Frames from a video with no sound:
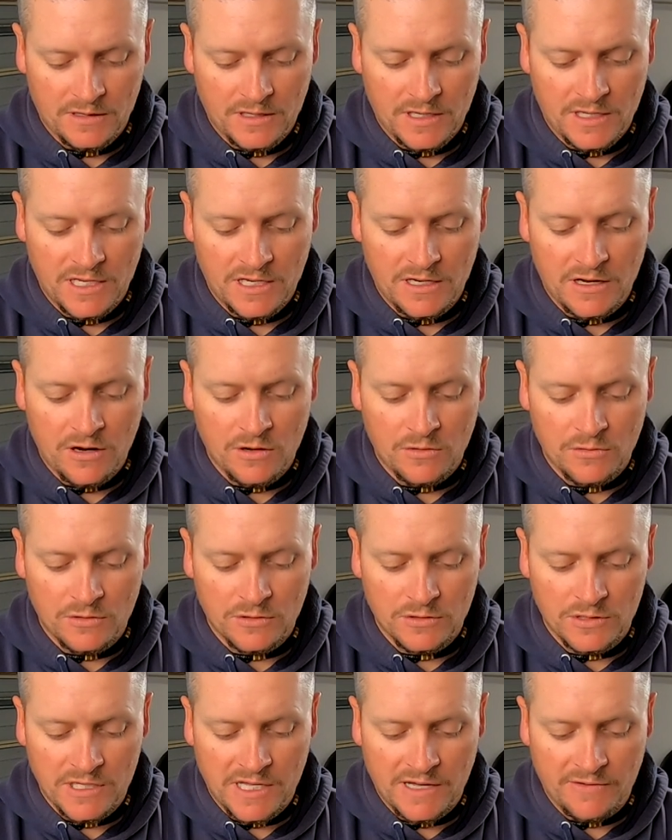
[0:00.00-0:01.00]
and then hold
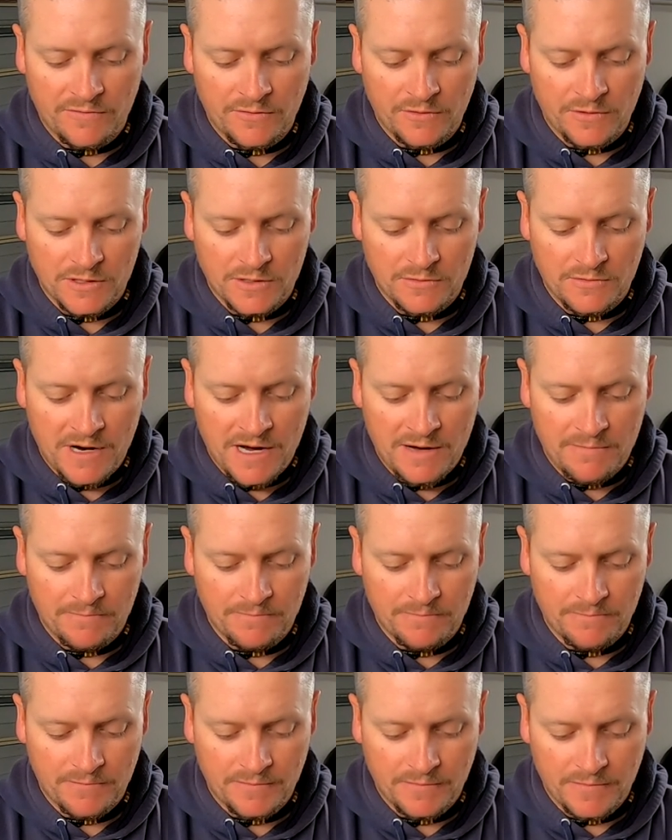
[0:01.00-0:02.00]
on to that first wrap,
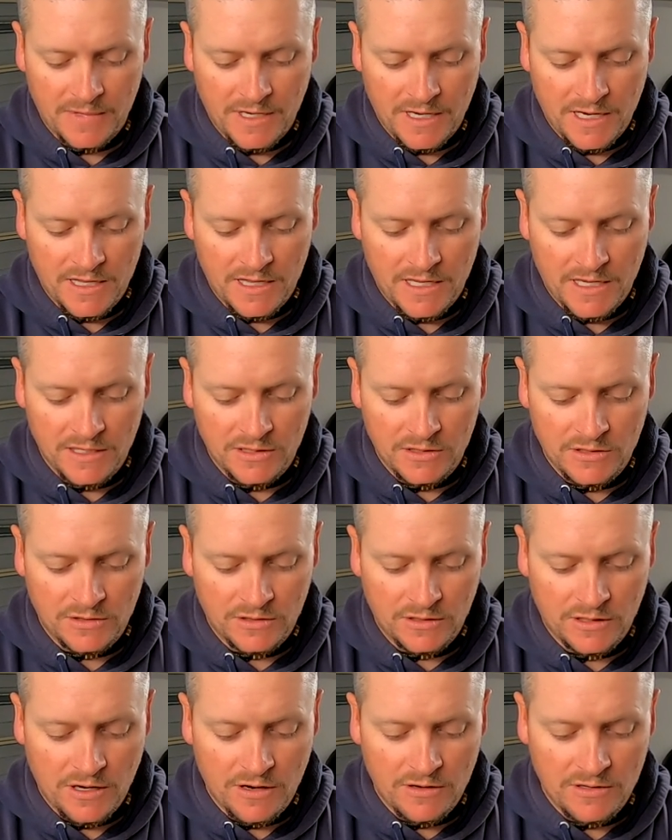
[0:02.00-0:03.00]
and then
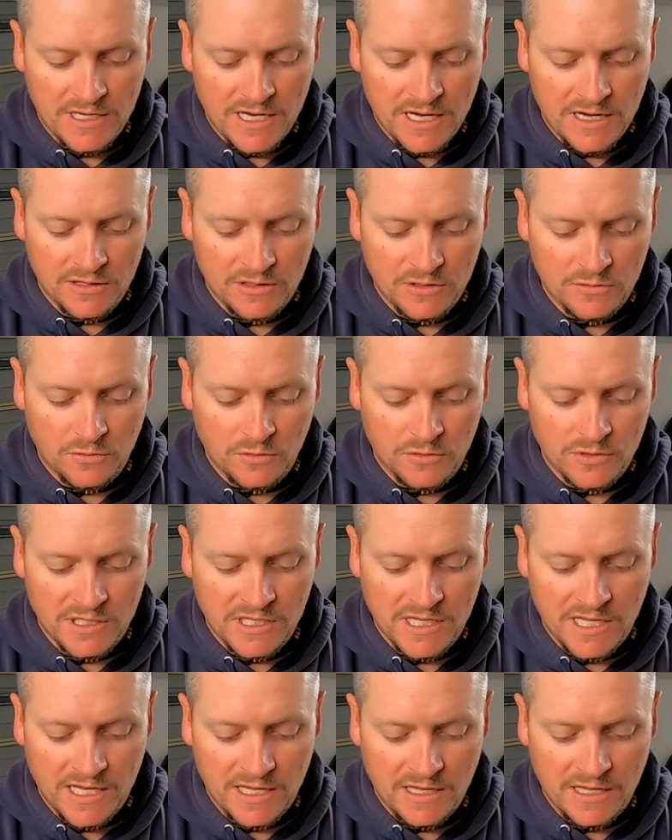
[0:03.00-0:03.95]
go down towards